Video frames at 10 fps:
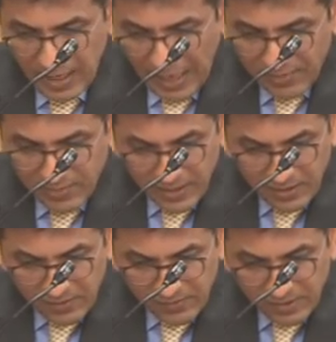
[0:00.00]
And then
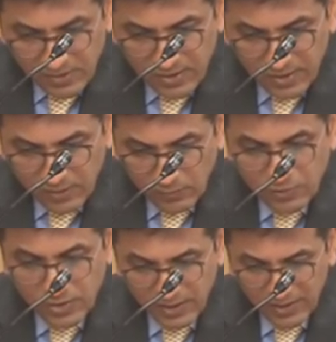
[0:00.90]
it is the turn
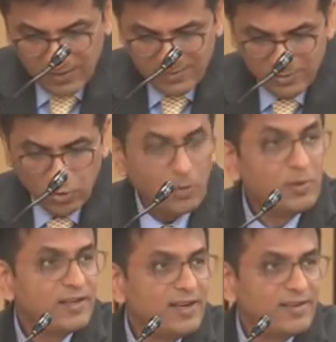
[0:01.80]
of journalists,
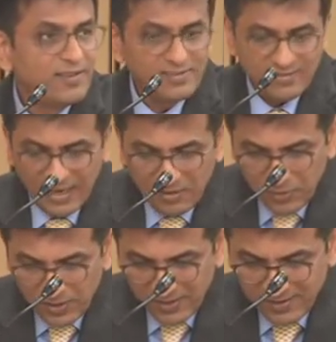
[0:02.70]
commentators, and
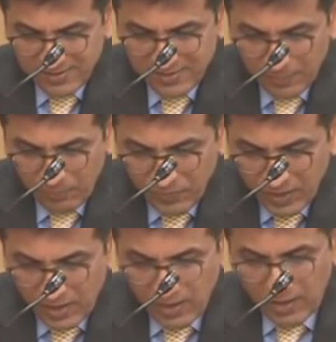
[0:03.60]
critics.
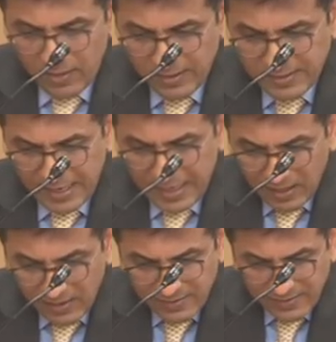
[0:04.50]
This
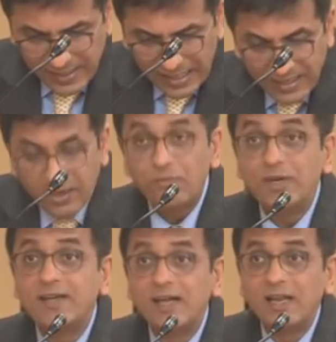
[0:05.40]
endless telling and
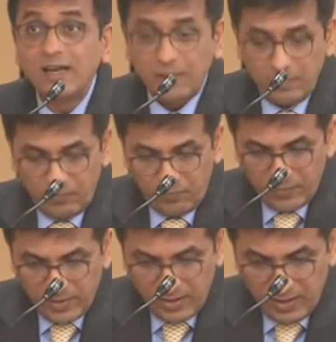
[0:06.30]
retelling,
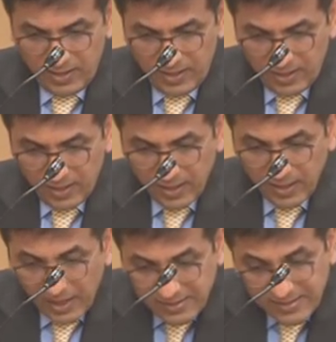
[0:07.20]

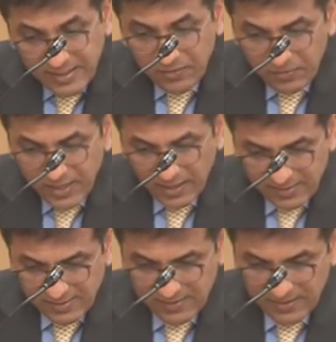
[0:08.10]
casting and
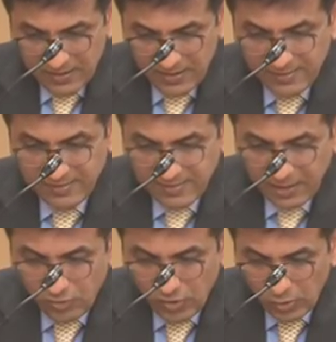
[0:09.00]
recasting, is
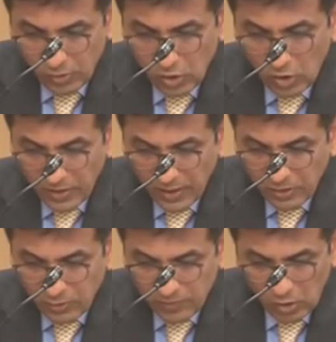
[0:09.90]
essential to the
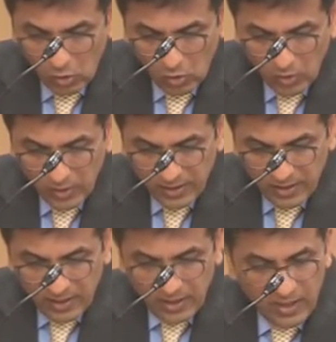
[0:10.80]
conduct of the law.
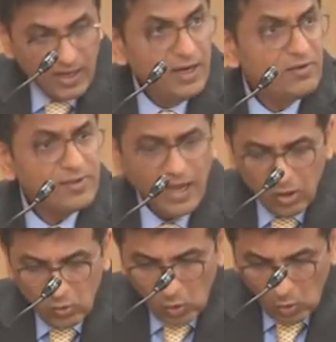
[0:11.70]
It is
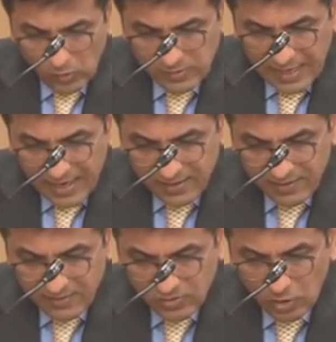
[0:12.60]
how law's
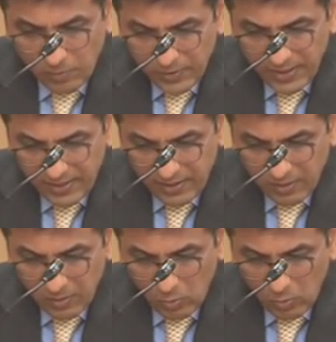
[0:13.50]
actors comprehend